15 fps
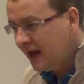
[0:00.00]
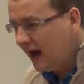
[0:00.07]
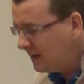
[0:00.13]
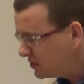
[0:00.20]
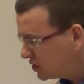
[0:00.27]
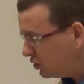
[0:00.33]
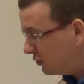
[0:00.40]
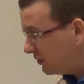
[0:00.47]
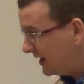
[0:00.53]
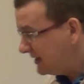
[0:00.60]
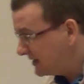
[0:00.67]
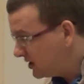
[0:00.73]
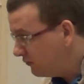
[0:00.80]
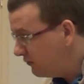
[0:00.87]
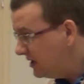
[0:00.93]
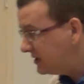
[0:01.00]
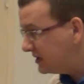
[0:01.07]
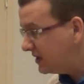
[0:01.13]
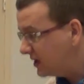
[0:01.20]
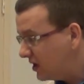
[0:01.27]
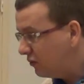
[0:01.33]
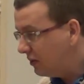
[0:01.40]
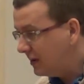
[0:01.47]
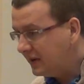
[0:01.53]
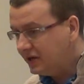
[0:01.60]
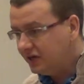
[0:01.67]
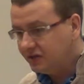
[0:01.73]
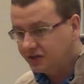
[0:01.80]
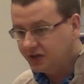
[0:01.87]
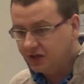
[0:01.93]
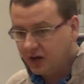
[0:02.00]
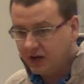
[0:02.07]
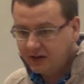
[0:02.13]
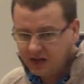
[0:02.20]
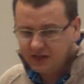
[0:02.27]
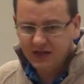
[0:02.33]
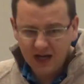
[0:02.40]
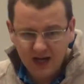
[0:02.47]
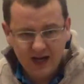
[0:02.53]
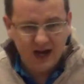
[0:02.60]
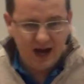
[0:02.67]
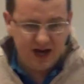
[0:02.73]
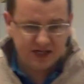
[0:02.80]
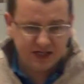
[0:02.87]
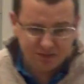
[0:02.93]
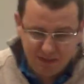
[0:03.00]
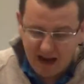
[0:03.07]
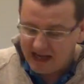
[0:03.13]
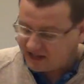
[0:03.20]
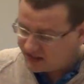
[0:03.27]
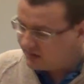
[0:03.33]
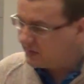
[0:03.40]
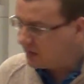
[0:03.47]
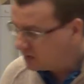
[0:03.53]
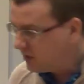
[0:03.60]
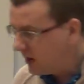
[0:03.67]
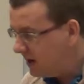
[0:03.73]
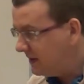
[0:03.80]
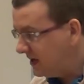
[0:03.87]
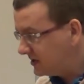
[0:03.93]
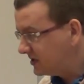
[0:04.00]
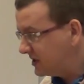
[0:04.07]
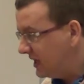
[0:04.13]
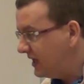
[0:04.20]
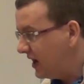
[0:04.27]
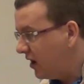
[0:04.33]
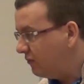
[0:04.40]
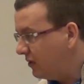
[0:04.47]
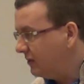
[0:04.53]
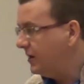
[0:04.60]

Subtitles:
I'm sure that's the reason that the women used to do it. Because us men, sometimes we're a bit silly, aren't we?